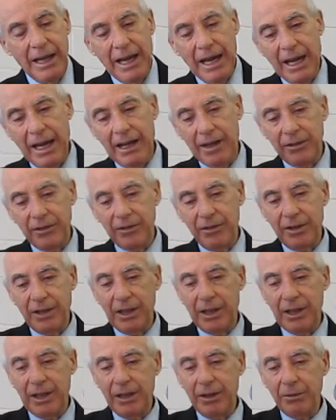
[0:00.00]
has
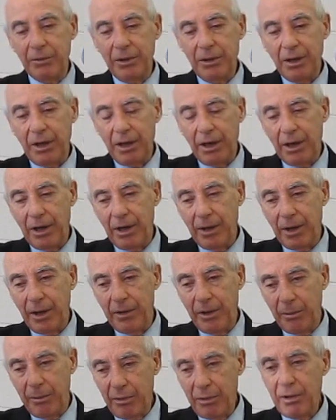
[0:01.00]
the, uh,
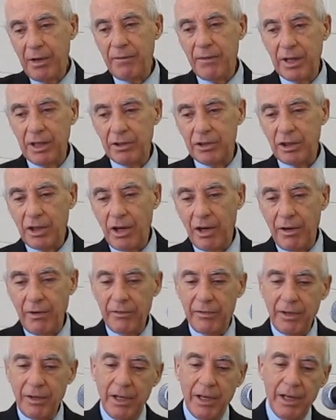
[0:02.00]
the privilege
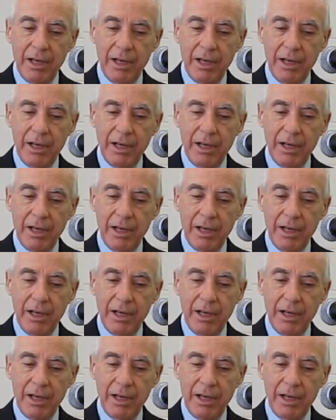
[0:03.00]
of,